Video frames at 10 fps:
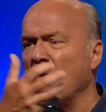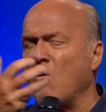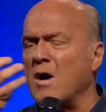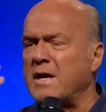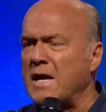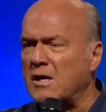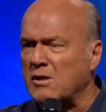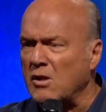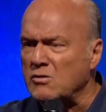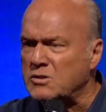walking
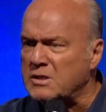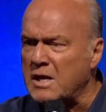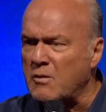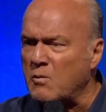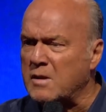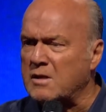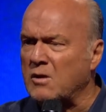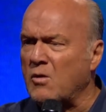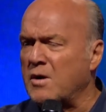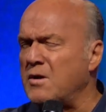closely with the Lord.